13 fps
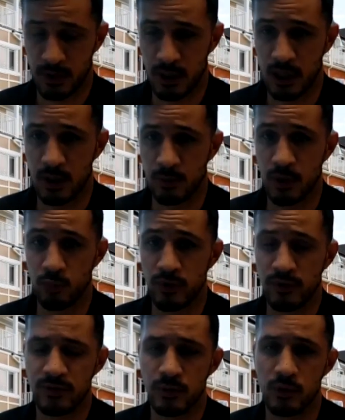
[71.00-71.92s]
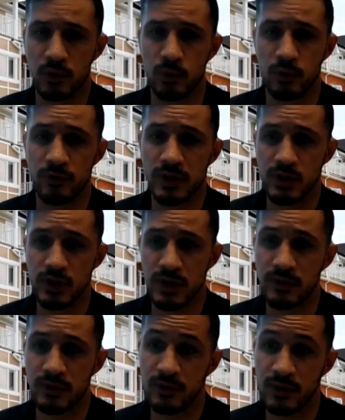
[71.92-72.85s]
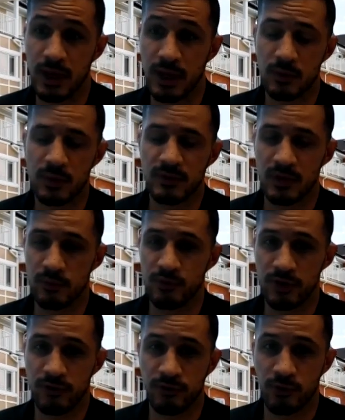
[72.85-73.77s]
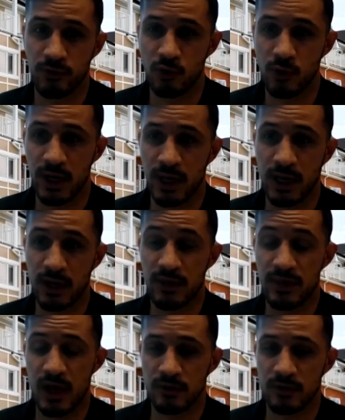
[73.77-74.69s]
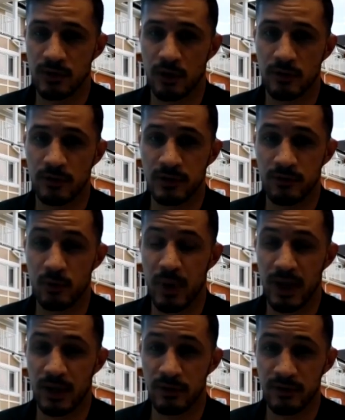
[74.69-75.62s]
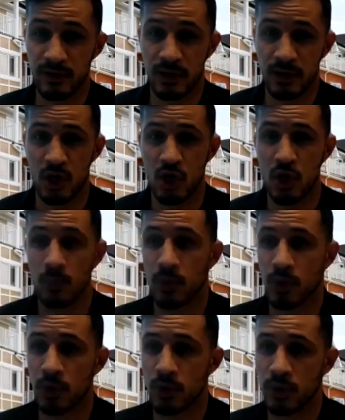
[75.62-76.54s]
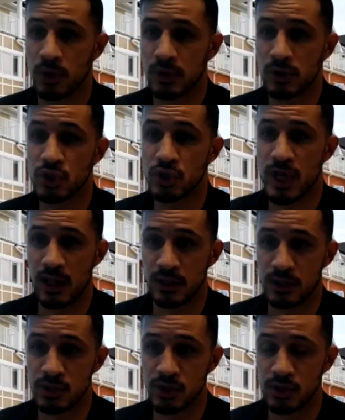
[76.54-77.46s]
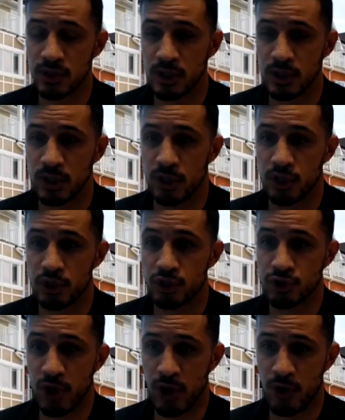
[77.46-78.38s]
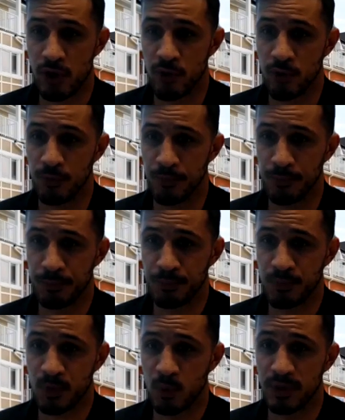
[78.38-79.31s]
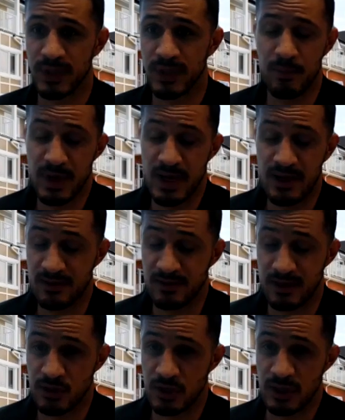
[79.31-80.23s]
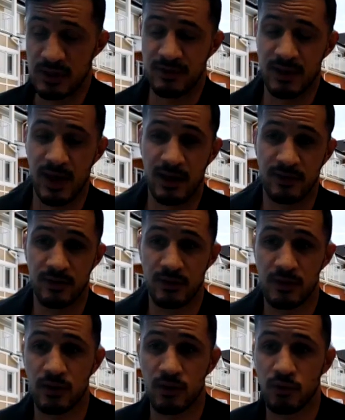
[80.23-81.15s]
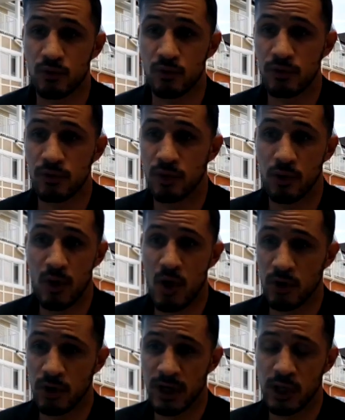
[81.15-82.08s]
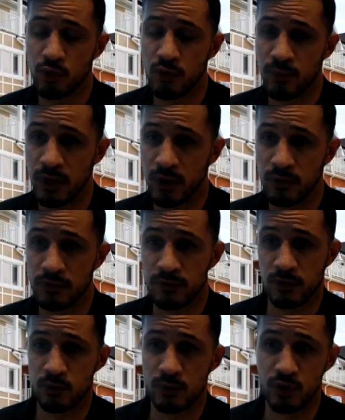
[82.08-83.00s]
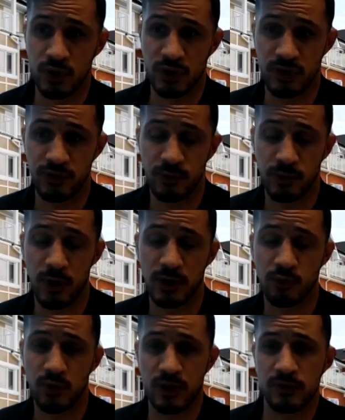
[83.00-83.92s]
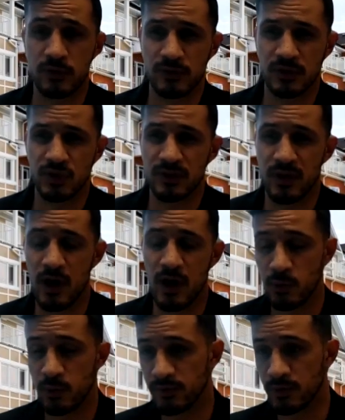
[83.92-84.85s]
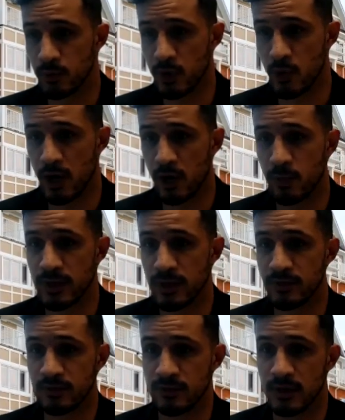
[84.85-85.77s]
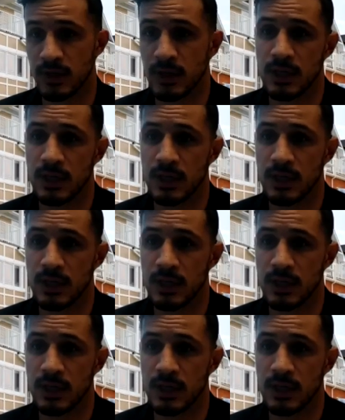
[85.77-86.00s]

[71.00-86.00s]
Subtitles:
unreasonable provisions, they could be subject to a $1,000 civil penalty per challenge. So what that means essentially is that no longer can you impose certain restrictions regarding rentals, such as occupancy requirements,